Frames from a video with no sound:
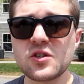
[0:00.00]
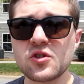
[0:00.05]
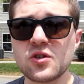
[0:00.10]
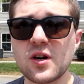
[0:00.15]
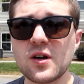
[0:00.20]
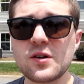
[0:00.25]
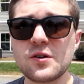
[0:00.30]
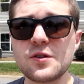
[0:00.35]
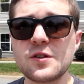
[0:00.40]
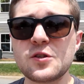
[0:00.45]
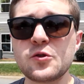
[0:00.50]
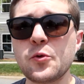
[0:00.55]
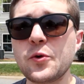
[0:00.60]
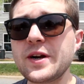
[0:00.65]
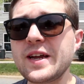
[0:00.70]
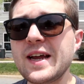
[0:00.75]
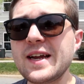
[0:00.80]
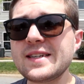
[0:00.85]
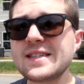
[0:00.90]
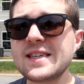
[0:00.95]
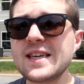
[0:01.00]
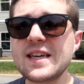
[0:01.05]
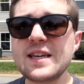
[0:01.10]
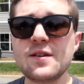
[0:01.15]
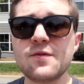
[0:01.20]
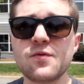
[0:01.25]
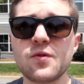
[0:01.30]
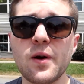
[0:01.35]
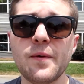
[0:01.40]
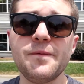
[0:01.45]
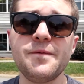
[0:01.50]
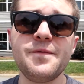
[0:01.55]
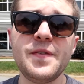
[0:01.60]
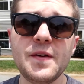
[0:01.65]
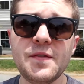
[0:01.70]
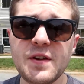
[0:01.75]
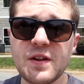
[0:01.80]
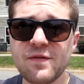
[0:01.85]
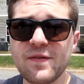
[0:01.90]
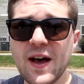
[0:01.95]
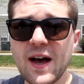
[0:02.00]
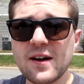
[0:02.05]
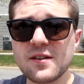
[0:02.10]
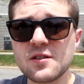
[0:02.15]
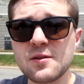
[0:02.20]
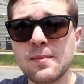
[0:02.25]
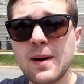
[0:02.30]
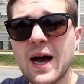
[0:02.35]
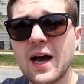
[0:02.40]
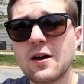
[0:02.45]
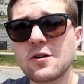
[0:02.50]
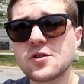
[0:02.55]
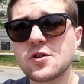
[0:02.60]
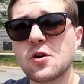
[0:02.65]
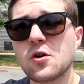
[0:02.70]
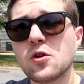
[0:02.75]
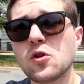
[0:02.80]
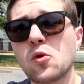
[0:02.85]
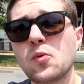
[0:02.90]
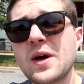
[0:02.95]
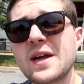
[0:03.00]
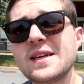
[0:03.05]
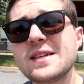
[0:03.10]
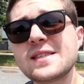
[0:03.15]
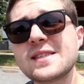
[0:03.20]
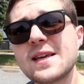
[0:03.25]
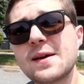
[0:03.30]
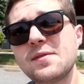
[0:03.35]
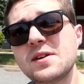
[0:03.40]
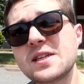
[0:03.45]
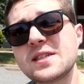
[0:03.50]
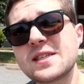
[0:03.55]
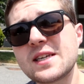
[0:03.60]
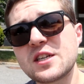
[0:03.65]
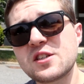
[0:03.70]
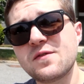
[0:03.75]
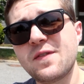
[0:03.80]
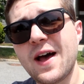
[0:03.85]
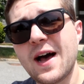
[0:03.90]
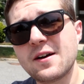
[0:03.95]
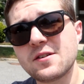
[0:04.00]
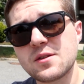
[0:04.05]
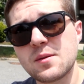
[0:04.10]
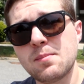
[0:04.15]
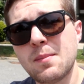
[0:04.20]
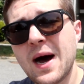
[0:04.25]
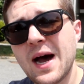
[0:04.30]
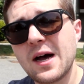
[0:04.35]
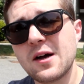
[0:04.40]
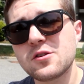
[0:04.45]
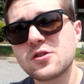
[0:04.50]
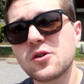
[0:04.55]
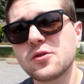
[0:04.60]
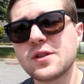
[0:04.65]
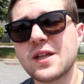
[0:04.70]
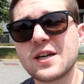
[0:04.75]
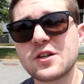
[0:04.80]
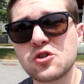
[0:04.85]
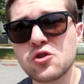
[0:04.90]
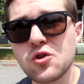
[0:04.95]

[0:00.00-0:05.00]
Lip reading: truck on the 2018 from 50,000 miles all the way to 76,000 miles on that